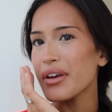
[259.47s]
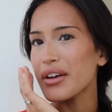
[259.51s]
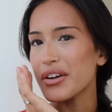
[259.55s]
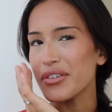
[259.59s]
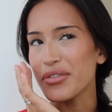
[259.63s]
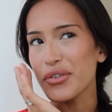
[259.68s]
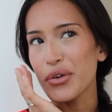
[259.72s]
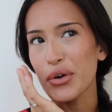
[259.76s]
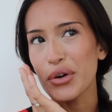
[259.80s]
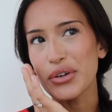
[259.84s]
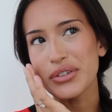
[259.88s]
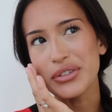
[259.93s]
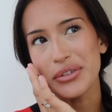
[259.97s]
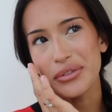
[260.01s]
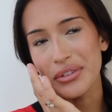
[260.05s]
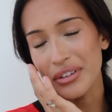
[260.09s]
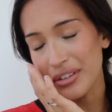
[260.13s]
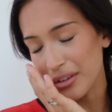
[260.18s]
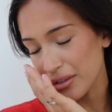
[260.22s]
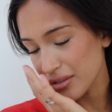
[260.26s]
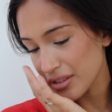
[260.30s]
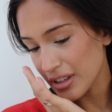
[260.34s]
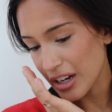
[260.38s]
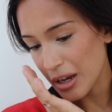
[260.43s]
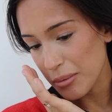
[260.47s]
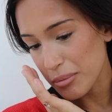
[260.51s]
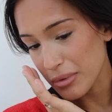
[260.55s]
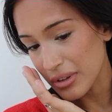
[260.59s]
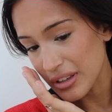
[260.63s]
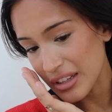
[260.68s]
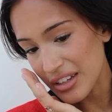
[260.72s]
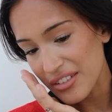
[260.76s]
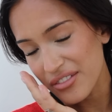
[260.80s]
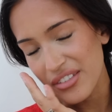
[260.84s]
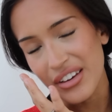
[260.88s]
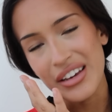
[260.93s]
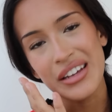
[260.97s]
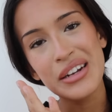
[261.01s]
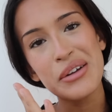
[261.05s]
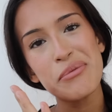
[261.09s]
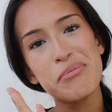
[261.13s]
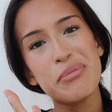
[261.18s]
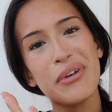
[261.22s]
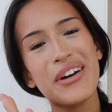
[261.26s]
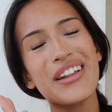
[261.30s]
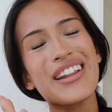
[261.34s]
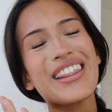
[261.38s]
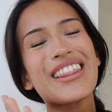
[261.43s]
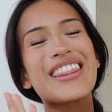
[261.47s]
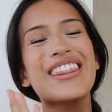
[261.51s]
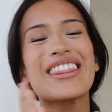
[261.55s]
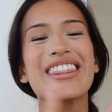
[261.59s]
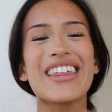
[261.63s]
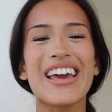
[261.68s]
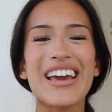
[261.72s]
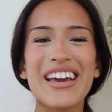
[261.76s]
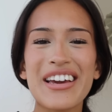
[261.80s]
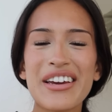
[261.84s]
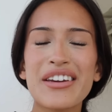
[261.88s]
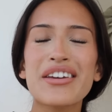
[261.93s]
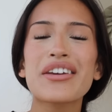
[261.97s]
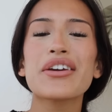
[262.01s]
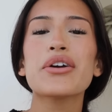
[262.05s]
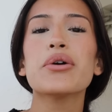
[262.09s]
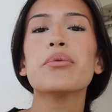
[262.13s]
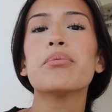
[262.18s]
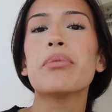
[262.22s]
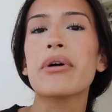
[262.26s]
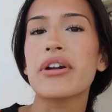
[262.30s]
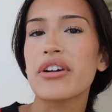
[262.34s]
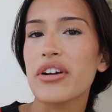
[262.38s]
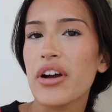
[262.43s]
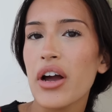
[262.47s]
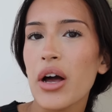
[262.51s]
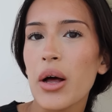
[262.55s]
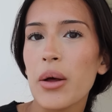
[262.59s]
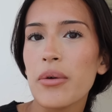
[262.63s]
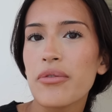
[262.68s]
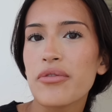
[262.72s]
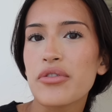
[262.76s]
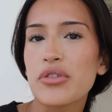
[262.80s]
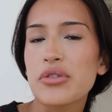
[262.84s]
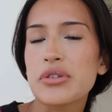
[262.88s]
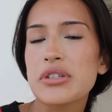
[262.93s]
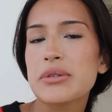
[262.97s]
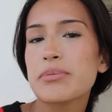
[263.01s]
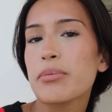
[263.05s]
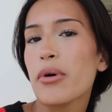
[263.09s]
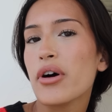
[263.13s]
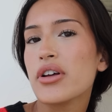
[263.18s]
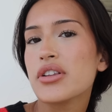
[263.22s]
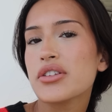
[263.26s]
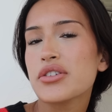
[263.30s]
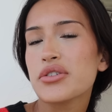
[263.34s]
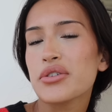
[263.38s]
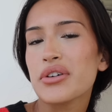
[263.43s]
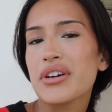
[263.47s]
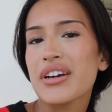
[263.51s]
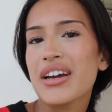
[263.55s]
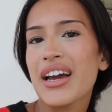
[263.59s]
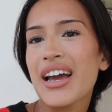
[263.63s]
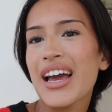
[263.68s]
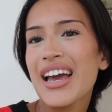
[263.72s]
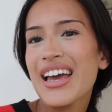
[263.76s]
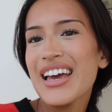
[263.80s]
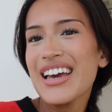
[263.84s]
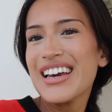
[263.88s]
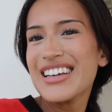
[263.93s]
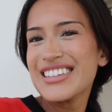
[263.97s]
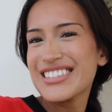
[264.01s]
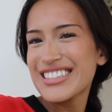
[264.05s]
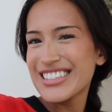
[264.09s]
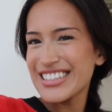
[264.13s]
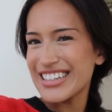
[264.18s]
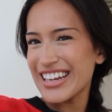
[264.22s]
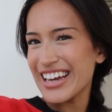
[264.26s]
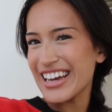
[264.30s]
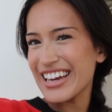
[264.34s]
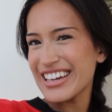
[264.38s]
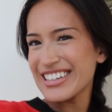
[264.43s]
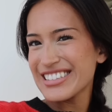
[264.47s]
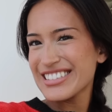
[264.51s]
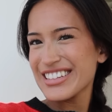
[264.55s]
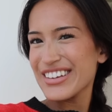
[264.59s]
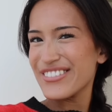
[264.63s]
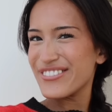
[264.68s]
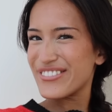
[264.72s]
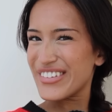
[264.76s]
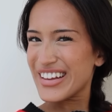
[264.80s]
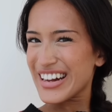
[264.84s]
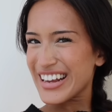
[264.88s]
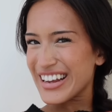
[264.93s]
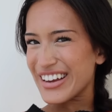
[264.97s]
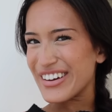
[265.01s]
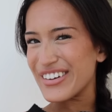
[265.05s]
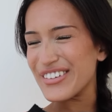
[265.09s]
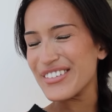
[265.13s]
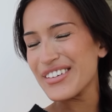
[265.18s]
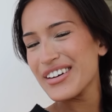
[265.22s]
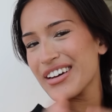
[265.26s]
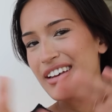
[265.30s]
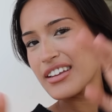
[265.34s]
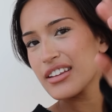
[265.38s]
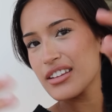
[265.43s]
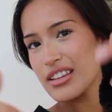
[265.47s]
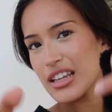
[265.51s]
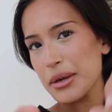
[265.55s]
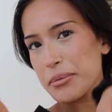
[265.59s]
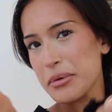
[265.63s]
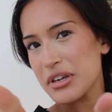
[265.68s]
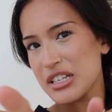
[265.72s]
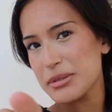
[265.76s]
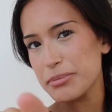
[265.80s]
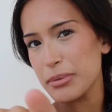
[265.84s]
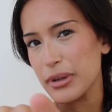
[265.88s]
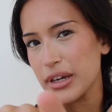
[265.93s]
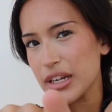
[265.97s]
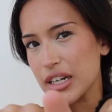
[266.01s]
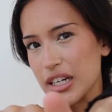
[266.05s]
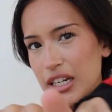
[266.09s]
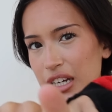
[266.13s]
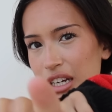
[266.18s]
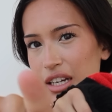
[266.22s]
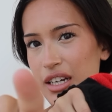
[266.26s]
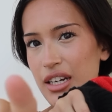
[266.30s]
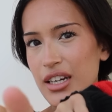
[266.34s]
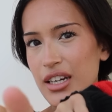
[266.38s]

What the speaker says: And of course, only those that I believe in. But thank you, BetterHelp, for sponsoring today's video. Let me explain.